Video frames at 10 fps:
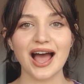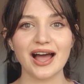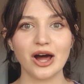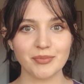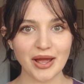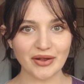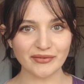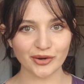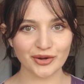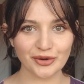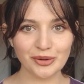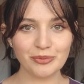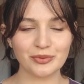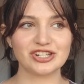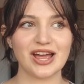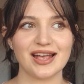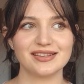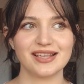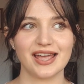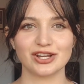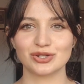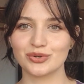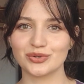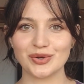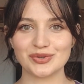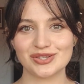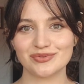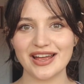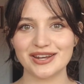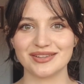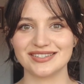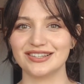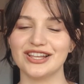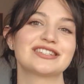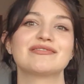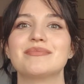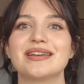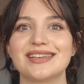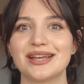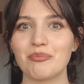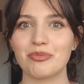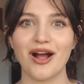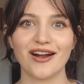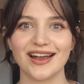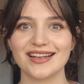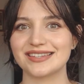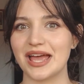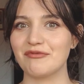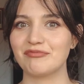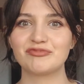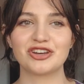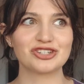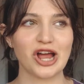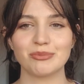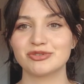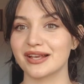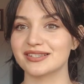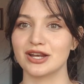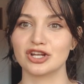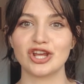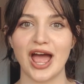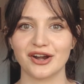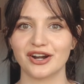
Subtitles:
On my Ravelry group, which has a Tudor Rose thread, you can see lots of amazing progress and finished objects and chatter.